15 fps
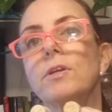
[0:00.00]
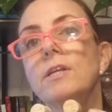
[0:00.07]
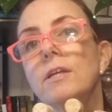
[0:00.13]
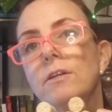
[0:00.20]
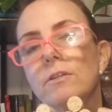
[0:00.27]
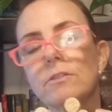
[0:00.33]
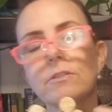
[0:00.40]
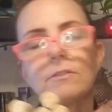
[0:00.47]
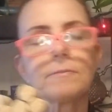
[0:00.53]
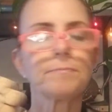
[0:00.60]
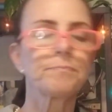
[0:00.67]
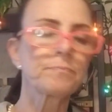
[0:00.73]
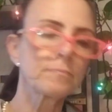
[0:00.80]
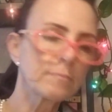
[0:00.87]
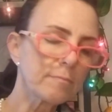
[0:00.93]
years.
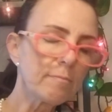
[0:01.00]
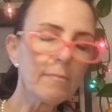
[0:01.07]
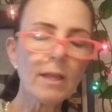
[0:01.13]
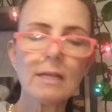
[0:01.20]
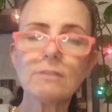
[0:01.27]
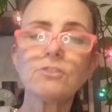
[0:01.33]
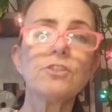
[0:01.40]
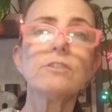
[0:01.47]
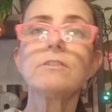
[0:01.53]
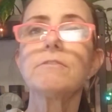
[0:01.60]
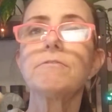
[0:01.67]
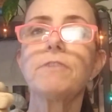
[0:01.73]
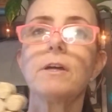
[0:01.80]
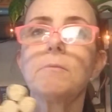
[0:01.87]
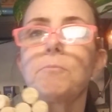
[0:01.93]
It's just a
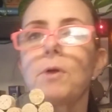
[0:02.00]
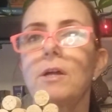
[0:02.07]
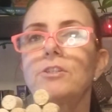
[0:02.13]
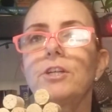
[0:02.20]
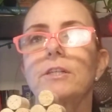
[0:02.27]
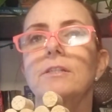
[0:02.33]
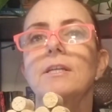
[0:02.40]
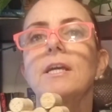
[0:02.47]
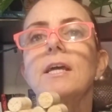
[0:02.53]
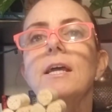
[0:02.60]
fun project.